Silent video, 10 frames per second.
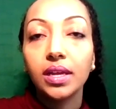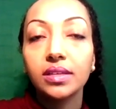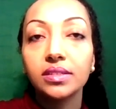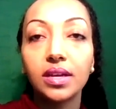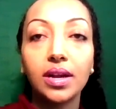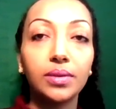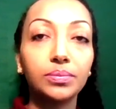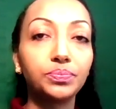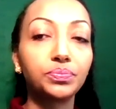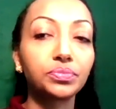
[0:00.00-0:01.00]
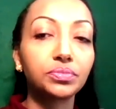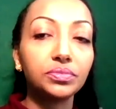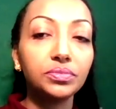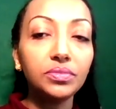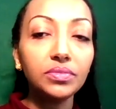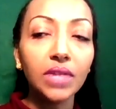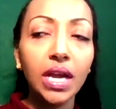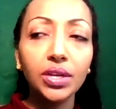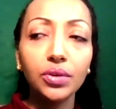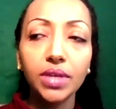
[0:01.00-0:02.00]
is
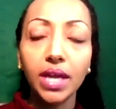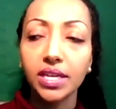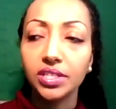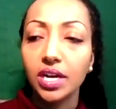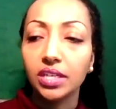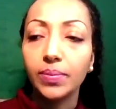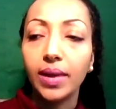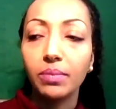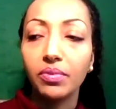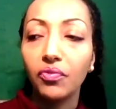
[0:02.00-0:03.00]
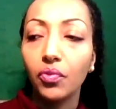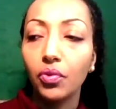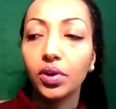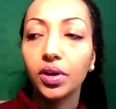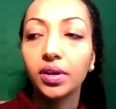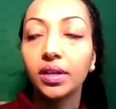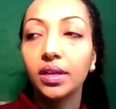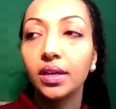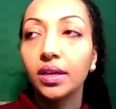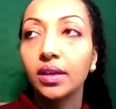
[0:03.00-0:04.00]
I know we kind of talked about before
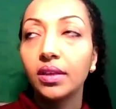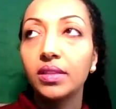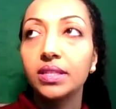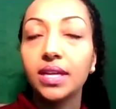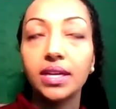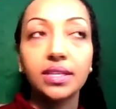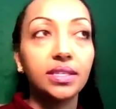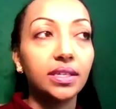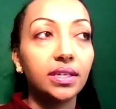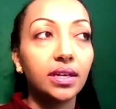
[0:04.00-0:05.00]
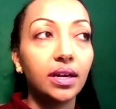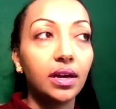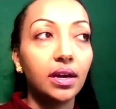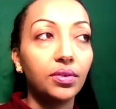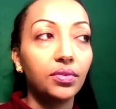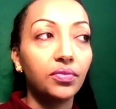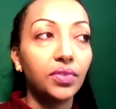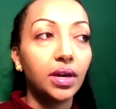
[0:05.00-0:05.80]
this idea of